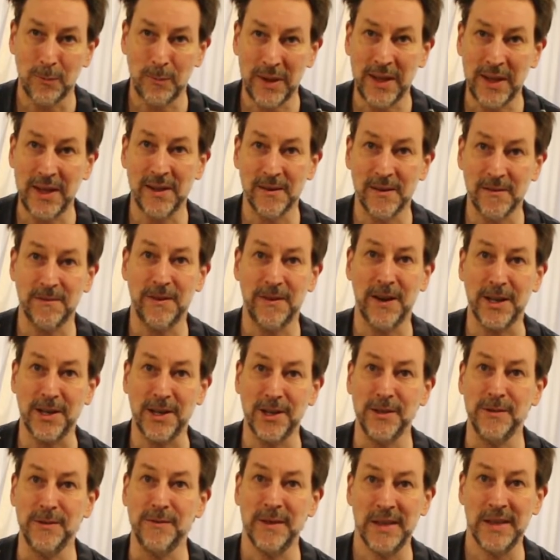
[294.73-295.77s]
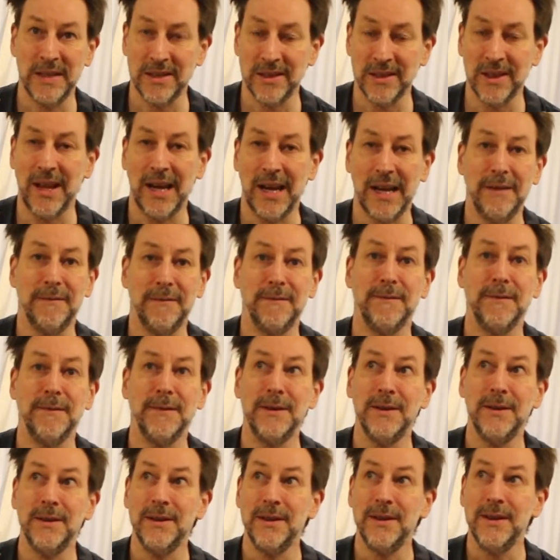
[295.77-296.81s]
being effective in life
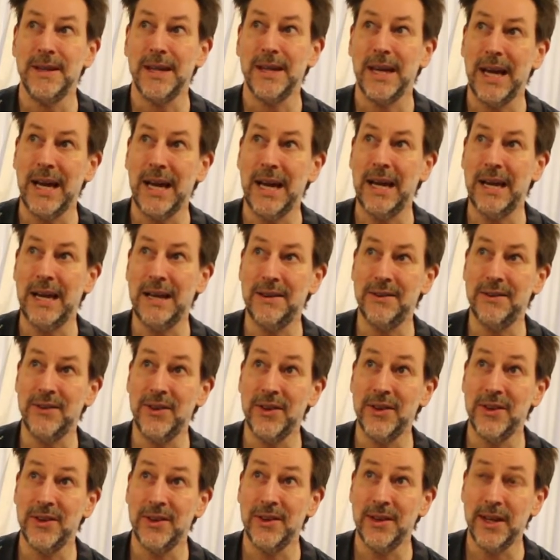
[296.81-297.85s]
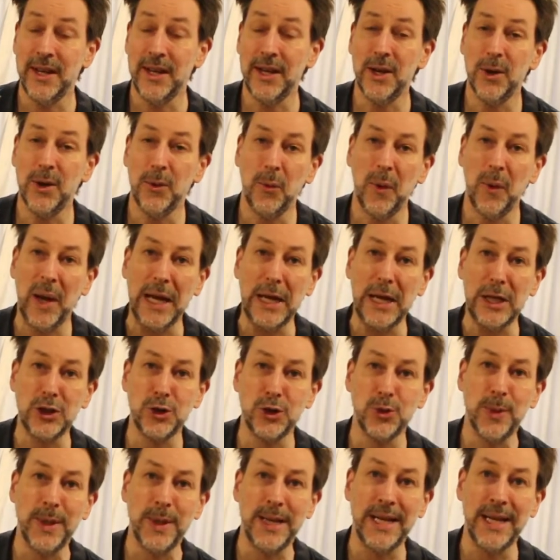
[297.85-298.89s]
and, in a way,
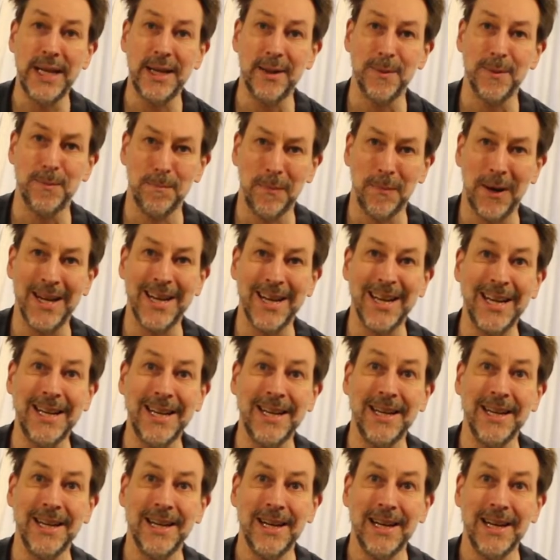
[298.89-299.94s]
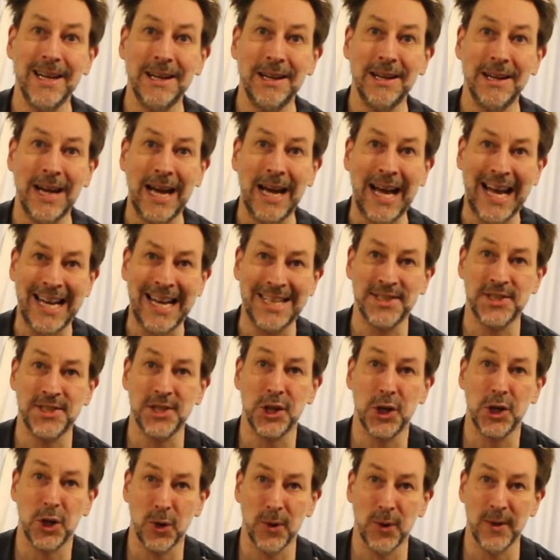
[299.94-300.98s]
treating money as a
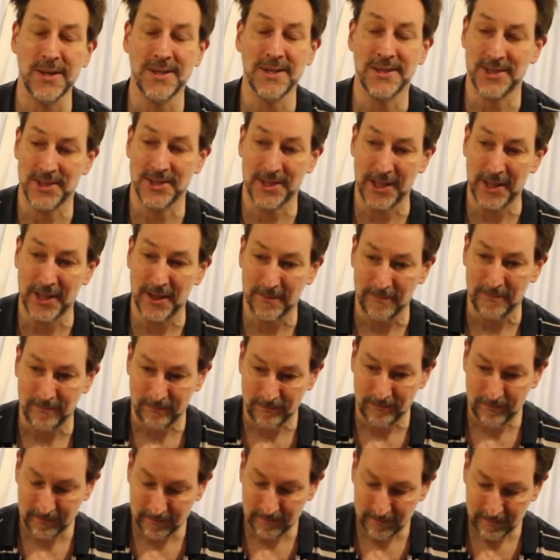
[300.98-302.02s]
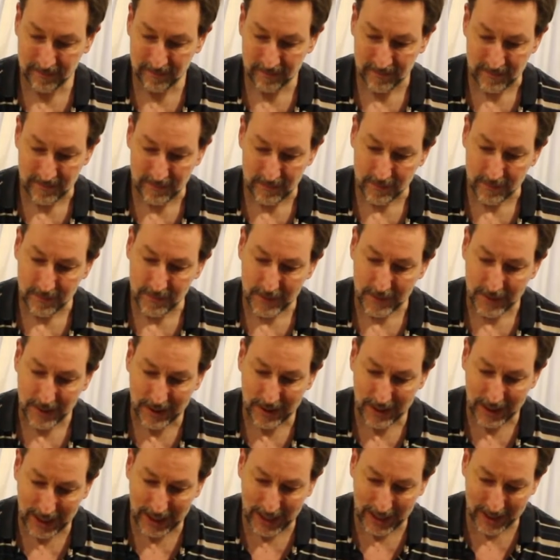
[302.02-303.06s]
currency
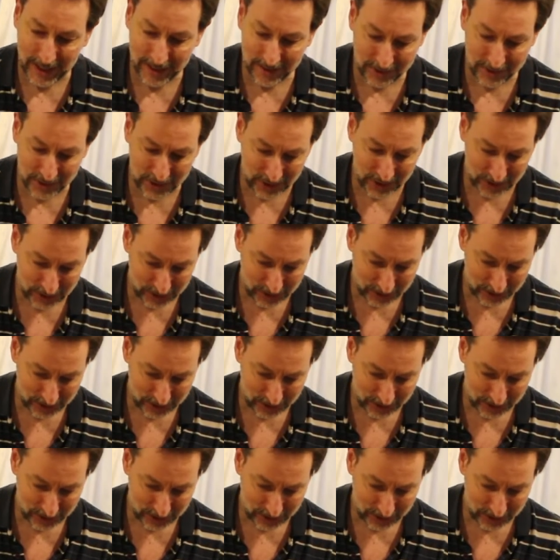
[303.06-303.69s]
and